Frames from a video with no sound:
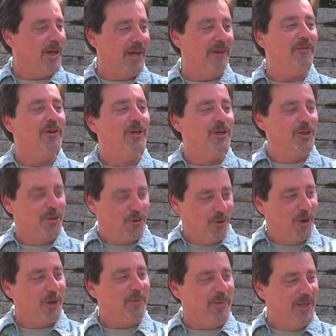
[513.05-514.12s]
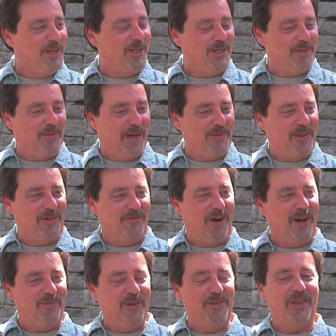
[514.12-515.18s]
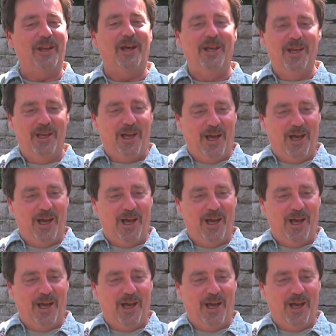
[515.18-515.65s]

I have strong opinions about the environment that